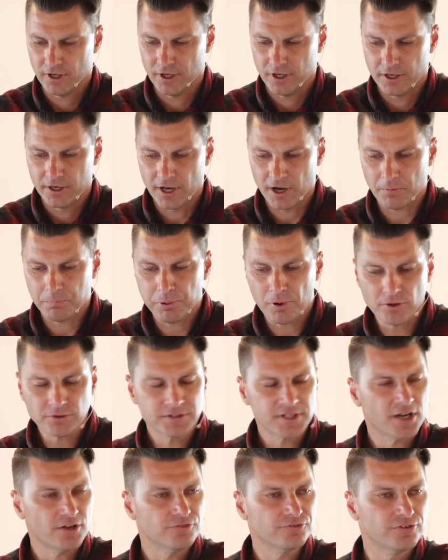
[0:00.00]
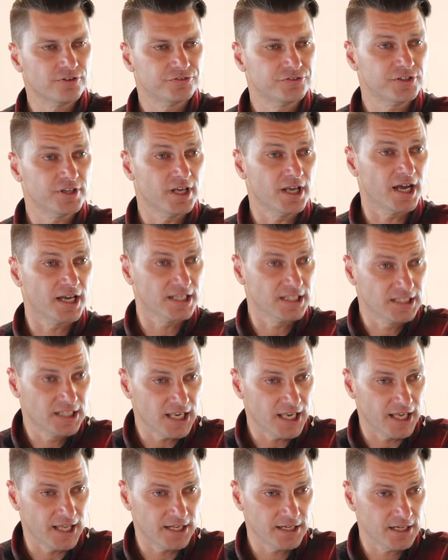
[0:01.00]
Now, Paul tells us
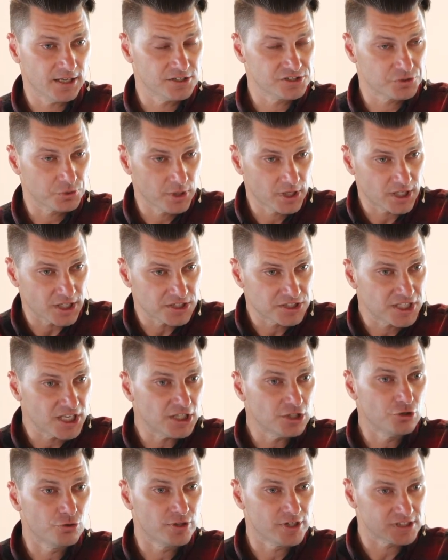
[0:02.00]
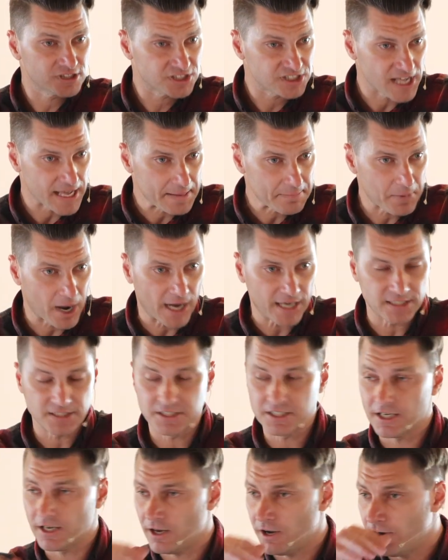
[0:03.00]
again, as we continue this same
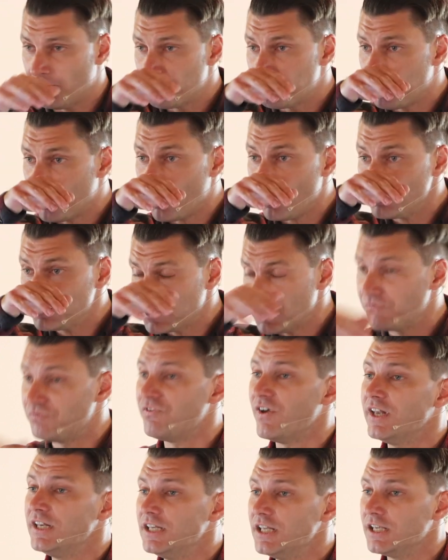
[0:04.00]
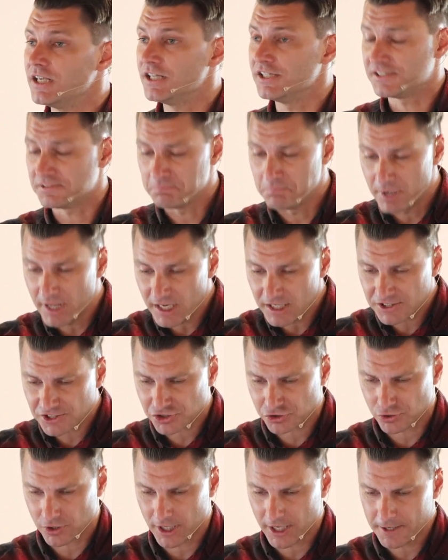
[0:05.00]
idea of Paul defending his
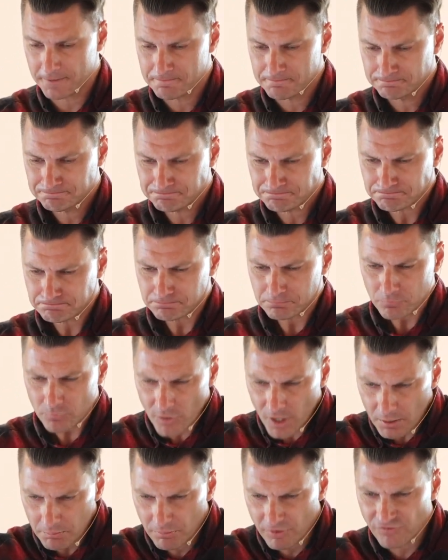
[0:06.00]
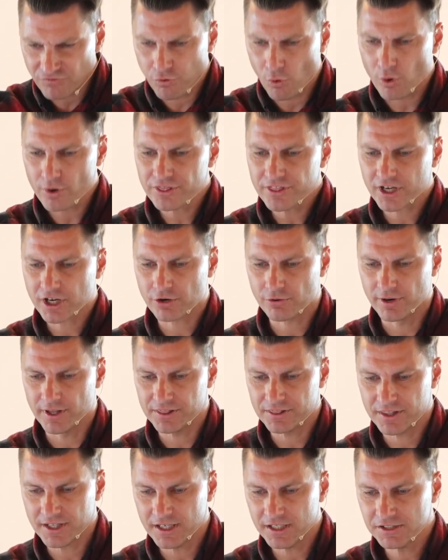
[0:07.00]
ministry before the
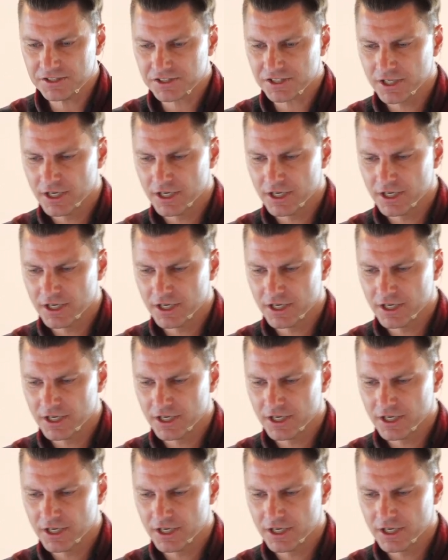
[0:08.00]
Corinthians,